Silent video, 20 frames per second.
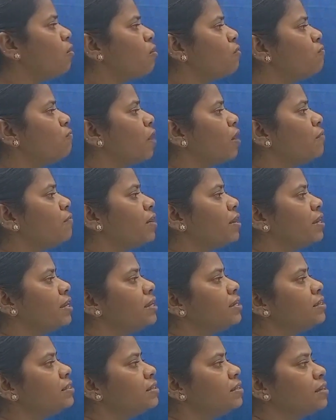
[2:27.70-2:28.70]
of
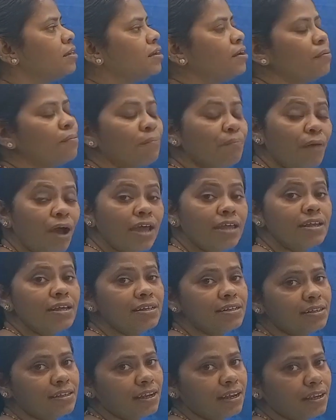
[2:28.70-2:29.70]
y1 is
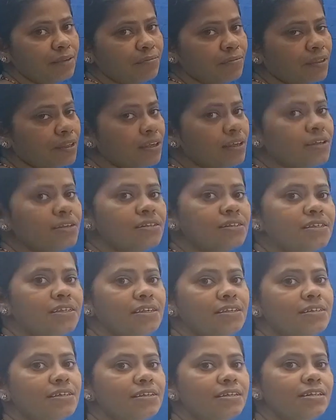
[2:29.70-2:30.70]
minus 3.
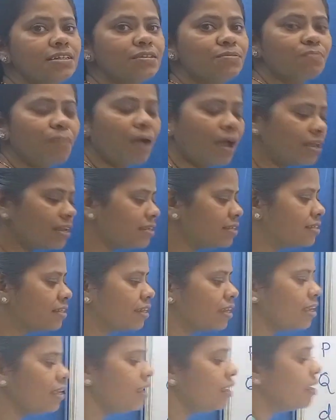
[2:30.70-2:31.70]
Since it is minus
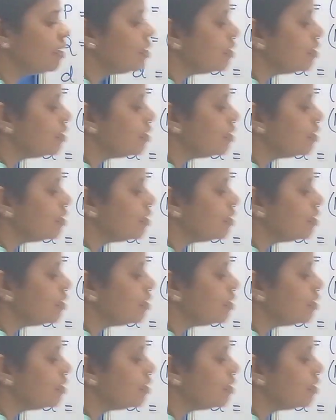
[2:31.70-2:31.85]
3,